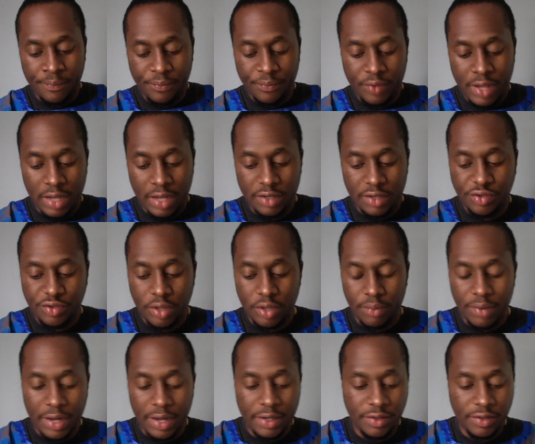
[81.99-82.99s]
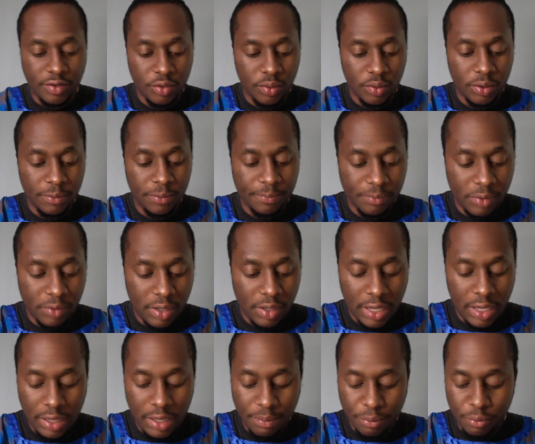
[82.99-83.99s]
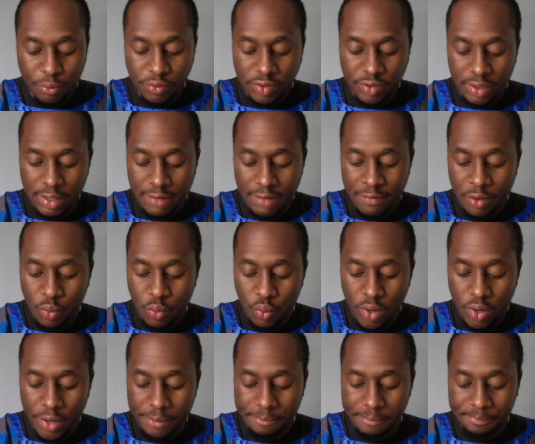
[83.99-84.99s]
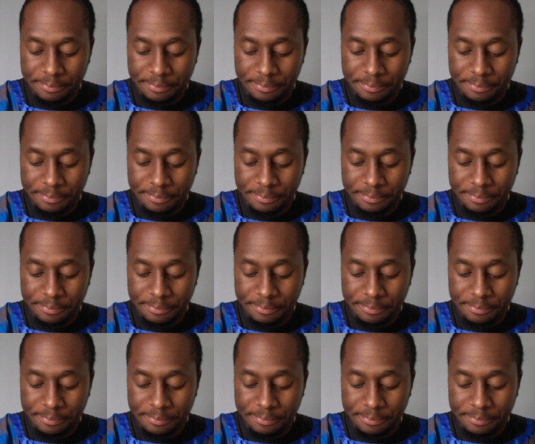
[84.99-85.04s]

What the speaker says: Now let's jump right into it. Hebrews 11:1.